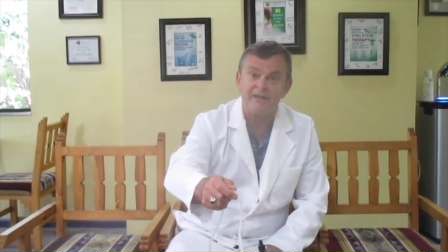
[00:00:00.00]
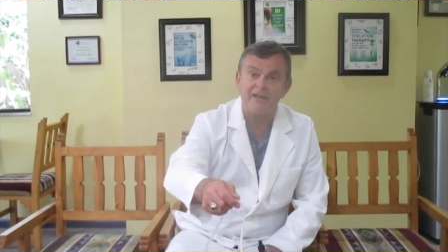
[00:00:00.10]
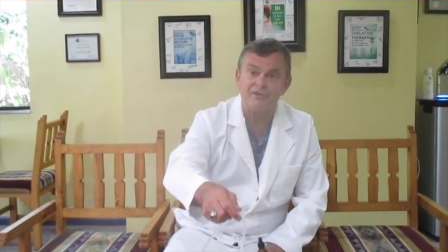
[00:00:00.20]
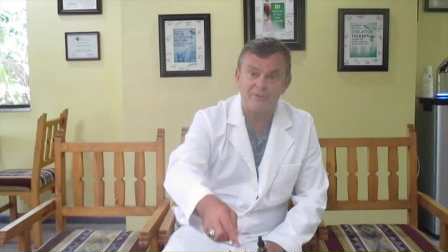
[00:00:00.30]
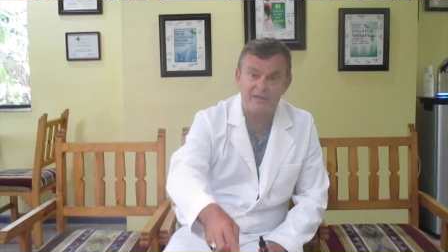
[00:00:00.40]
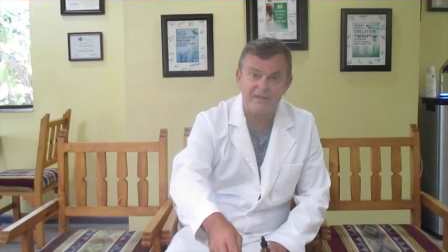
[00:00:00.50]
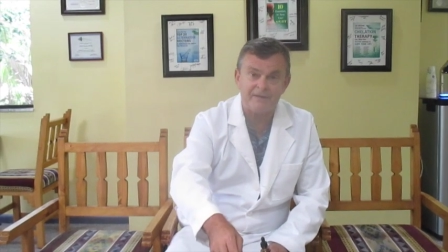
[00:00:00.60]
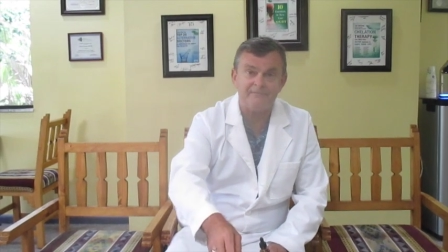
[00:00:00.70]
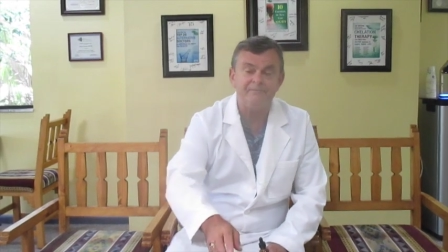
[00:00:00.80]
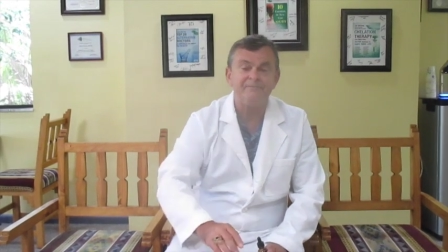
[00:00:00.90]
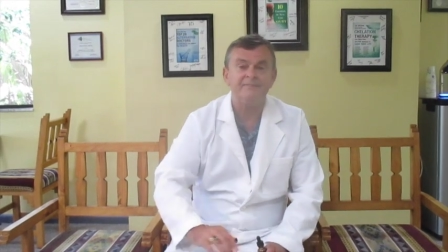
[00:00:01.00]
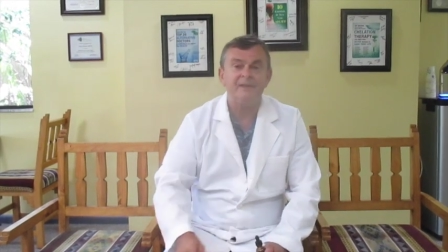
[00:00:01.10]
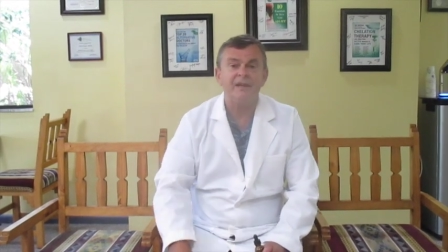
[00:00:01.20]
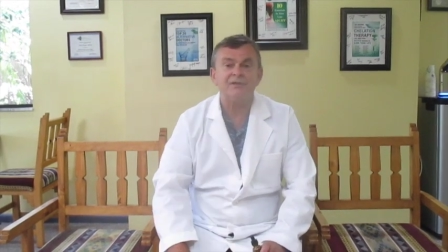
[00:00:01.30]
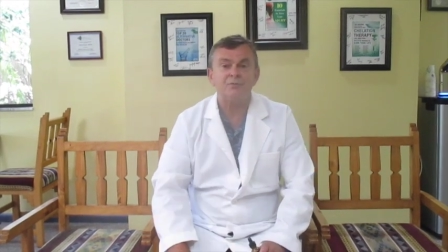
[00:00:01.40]
it, and drink it.
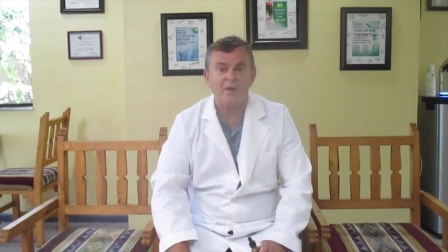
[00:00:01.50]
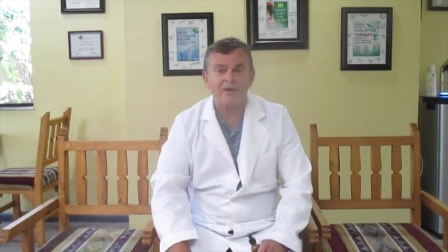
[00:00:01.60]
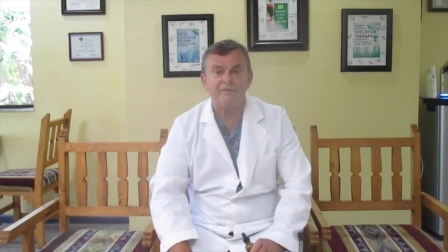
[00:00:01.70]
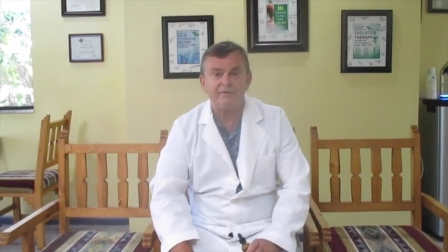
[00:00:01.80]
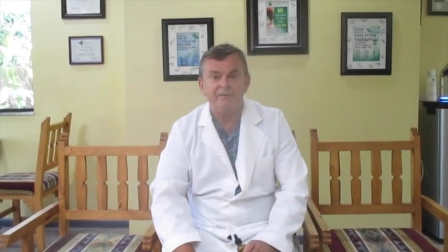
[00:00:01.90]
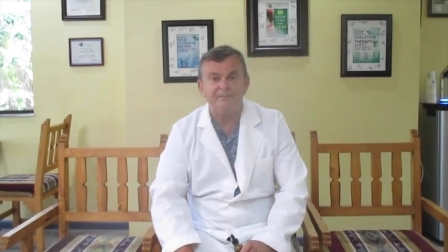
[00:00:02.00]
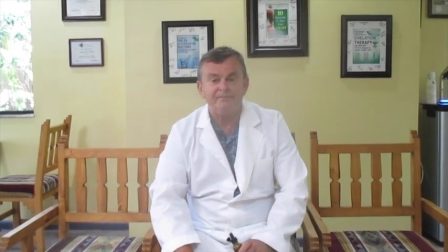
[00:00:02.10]
It's wonderful.